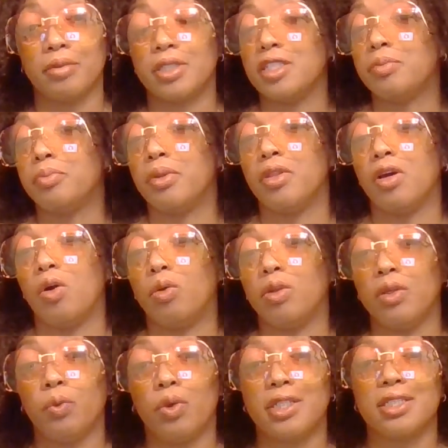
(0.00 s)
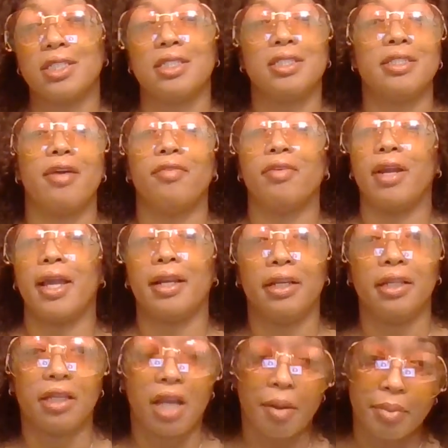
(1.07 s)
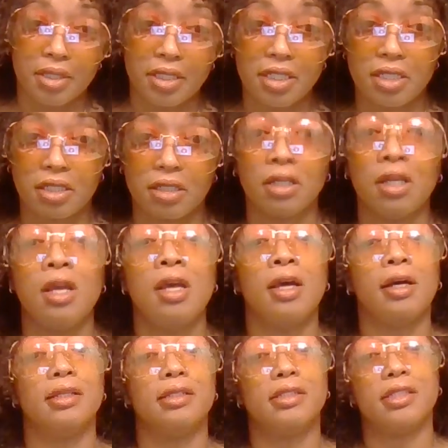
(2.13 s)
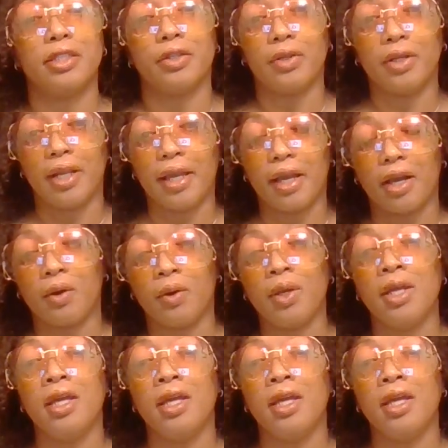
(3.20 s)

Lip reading: She's been the only one. She's never had any competition until now.